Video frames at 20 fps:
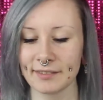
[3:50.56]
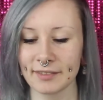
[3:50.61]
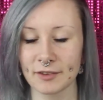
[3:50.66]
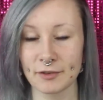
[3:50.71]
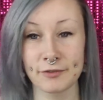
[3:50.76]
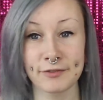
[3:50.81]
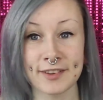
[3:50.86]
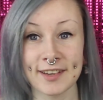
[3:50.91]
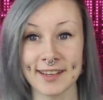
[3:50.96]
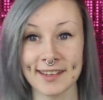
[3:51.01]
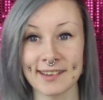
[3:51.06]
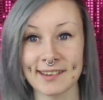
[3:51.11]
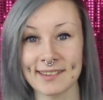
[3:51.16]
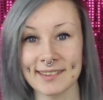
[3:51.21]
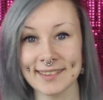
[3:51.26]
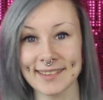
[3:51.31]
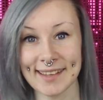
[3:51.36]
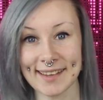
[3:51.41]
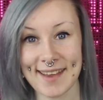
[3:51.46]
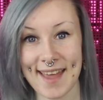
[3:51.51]
to figure
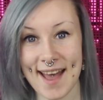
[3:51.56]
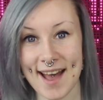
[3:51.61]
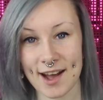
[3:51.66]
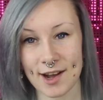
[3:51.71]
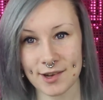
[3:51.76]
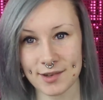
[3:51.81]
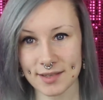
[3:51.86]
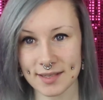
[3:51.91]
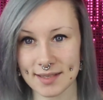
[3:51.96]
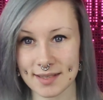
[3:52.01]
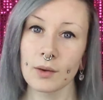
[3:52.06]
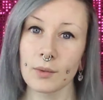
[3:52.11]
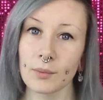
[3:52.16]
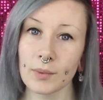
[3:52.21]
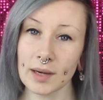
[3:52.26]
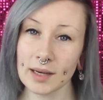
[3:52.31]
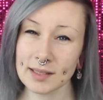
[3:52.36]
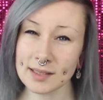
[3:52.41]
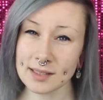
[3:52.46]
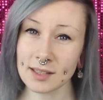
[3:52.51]
all that out.
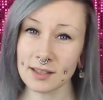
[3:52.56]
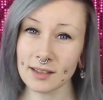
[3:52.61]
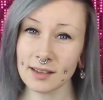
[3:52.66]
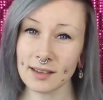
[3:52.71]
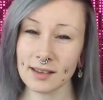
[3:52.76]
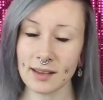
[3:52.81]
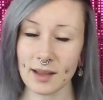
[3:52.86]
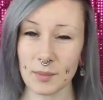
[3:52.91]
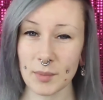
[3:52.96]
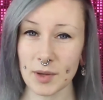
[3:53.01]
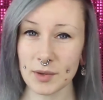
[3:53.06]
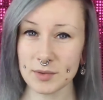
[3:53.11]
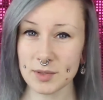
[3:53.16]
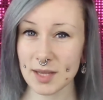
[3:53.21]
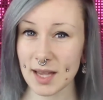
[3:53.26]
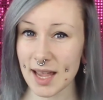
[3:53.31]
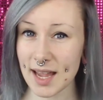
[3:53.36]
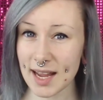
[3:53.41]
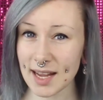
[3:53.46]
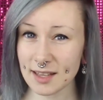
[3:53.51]
When I started about
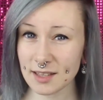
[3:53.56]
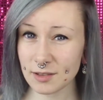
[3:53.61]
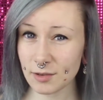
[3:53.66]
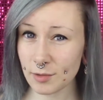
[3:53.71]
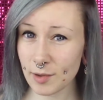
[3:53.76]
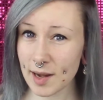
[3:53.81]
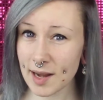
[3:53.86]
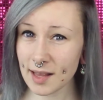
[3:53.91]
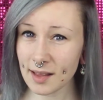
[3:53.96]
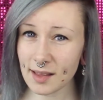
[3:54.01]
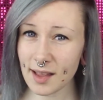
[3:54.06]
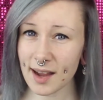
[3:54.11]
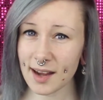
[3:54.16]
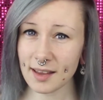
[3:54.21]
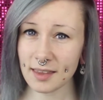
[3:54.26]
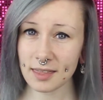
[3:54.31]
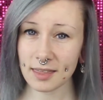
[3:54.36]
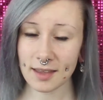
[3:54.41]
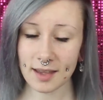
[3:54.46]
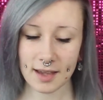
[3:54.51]
8th grade,
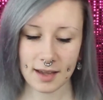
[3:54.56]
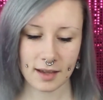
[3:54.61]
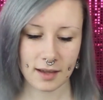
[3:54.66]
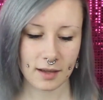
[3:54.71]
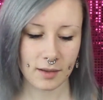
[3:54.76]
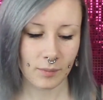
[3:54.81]
I think,